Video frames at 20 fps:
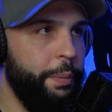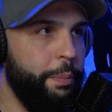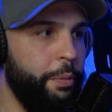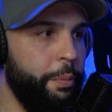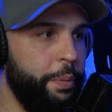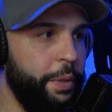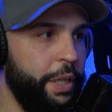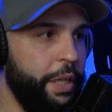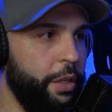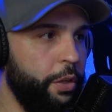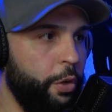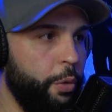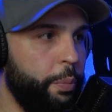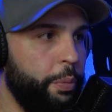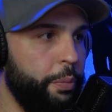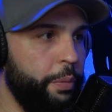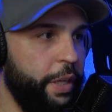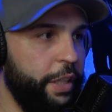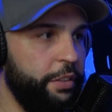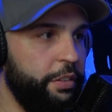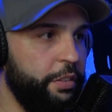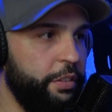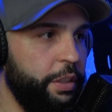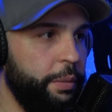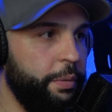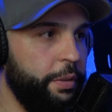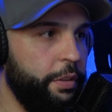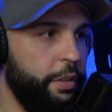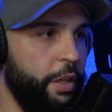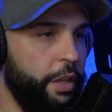people being in open
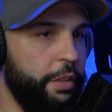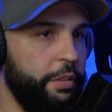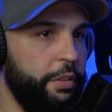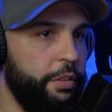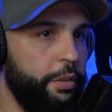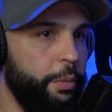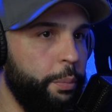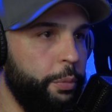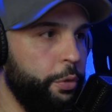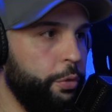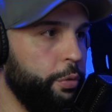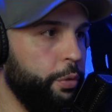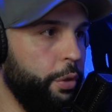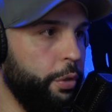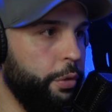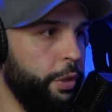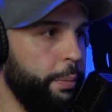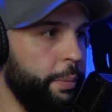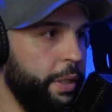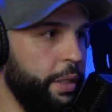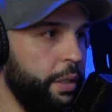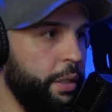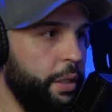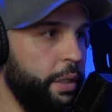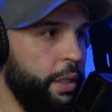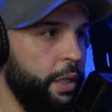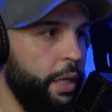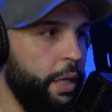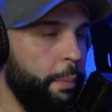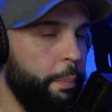relationships as long as it's a mutual agreement.
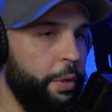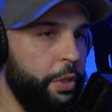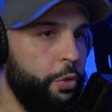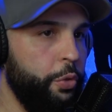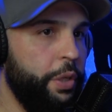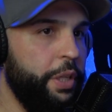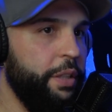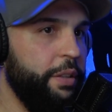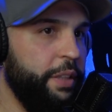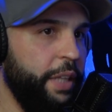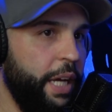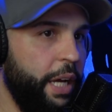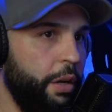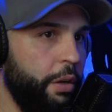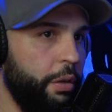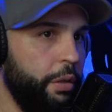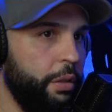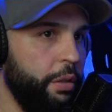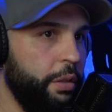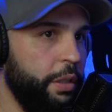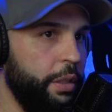But you can tell.